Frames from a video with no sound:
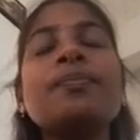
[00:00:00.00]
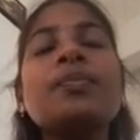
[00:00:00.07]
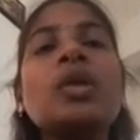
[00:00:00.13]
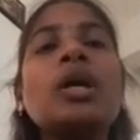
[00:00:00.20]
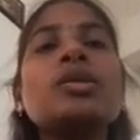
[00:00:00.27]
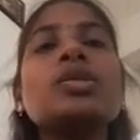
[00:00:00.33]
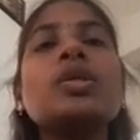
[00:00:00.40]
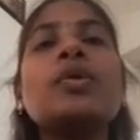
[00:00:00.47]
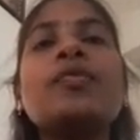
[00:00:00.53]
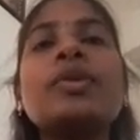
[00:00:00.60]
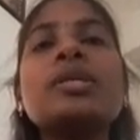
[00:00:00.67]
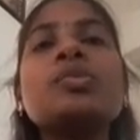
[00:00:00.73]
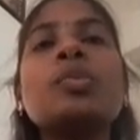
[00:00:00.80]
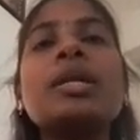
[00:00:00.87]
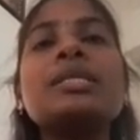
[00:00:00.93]
So
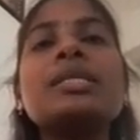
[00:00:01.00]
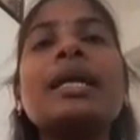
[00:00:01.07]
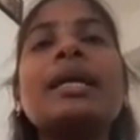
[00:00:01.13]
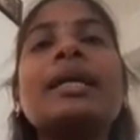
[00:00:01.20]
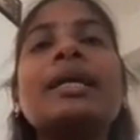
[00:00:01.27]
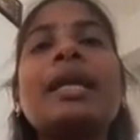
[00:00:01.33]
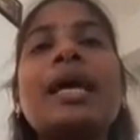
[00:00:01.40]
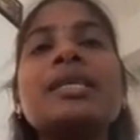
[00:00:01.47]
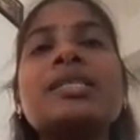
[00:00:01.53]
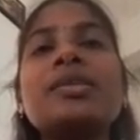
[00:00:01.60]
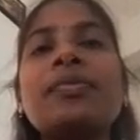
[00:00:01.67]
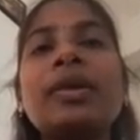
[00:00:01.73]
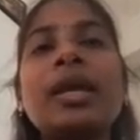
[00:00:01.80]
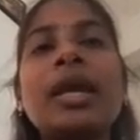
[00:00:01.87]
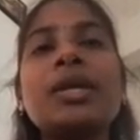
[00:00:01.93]
first one is a
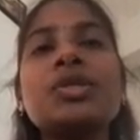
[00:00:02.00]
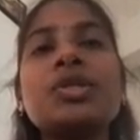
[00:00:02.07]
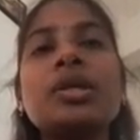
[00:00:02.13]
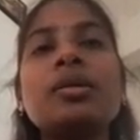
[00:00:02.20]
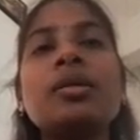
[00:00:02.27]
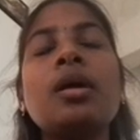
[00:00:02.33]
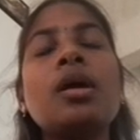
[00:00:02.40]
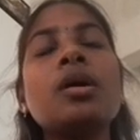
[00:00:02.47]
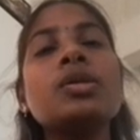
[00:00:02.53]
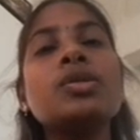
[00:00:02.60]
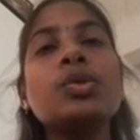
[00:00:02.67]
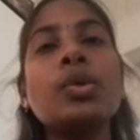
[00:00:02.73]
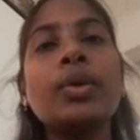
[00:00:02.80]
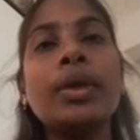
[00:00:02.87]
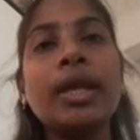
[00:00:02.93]
classification.
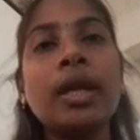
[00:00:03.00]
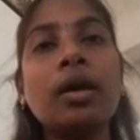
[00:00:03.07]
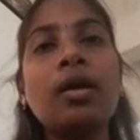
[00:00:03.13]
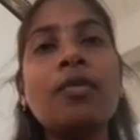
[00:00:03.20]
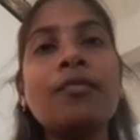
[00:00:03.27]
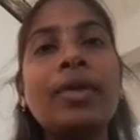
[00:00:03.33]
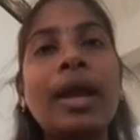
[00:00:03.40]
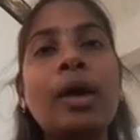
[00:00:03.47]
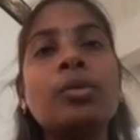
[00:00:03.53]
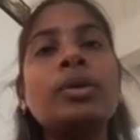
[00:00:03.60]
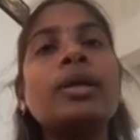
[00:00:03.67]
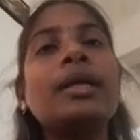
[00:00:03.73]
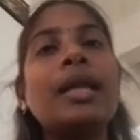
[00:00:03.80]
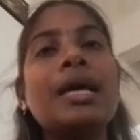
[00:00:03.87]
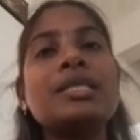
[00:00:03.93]
So here we have
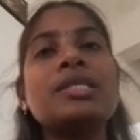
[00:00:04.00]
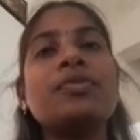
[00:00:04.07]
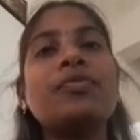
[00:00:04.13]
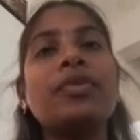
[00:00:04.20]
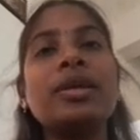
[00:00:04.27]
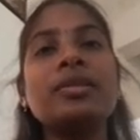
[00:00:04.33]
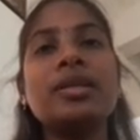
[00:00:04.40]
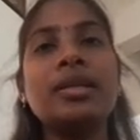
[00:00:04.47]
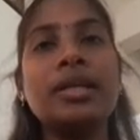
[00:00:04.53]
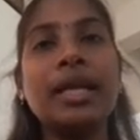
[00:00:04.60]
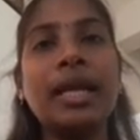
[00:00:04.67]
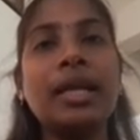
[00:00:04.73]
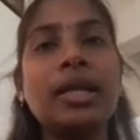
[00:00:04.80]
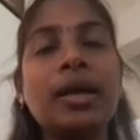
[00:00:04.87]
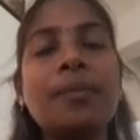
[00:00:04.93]
to classify the
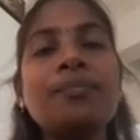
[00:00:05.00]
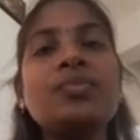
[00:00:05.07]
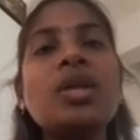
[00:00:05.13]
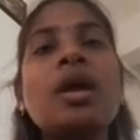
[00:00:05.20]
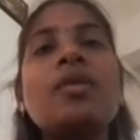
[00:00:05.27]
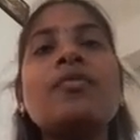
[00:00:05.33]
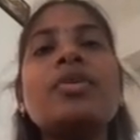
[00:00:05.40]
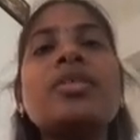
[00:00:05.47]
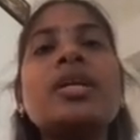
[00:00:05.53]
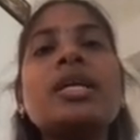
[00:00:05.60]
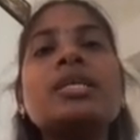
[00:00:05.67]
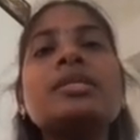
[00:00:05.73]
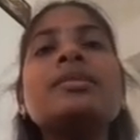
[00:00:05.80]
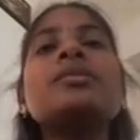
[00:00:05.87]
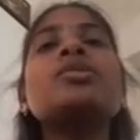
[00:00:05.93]
data, whether it
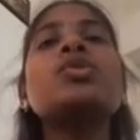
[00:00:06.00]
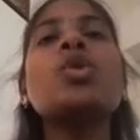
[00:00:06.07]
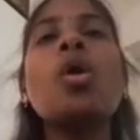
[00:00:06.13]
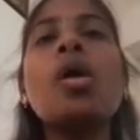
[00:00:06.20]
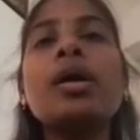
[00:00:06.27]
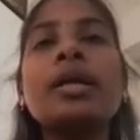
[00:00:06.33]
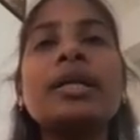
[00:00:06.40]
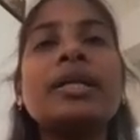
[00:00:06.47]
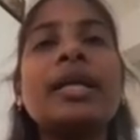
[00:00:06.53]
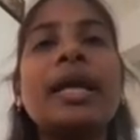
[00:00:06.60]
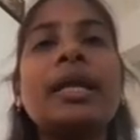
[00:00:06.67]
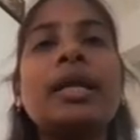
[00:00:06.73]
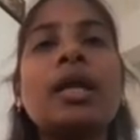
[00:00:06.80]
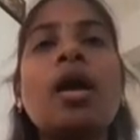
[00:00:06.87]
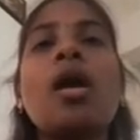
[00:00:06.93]
is a stocked
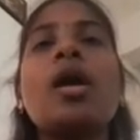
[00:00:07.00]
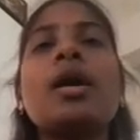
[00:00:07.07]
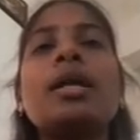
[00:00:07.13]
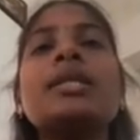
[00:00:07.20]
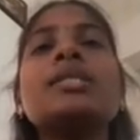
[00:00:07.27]
data or else